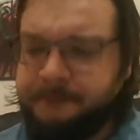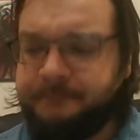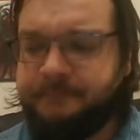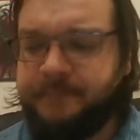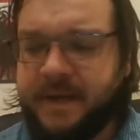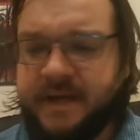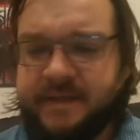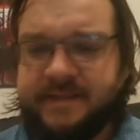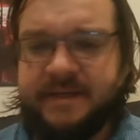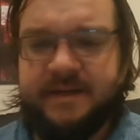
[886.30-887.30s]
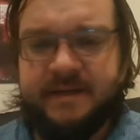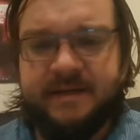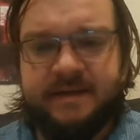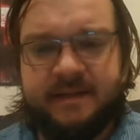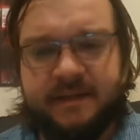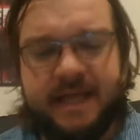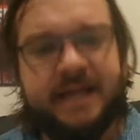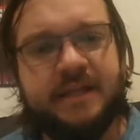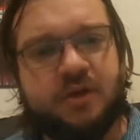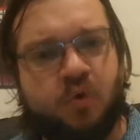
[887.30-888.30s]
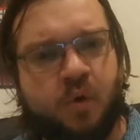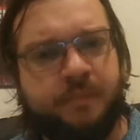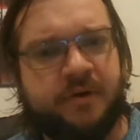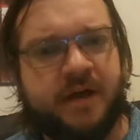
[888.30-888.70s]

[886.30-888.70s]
But like in the core book,